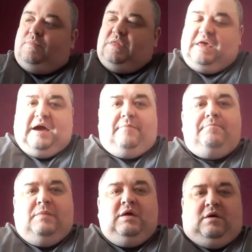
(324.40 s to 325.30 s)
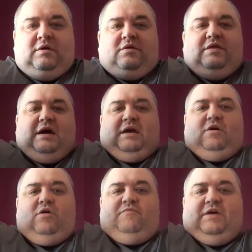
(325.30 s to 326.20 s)
Yeah, they
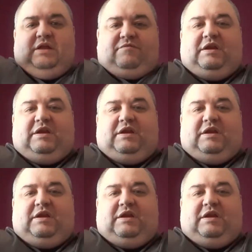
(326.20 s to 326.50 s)
are very,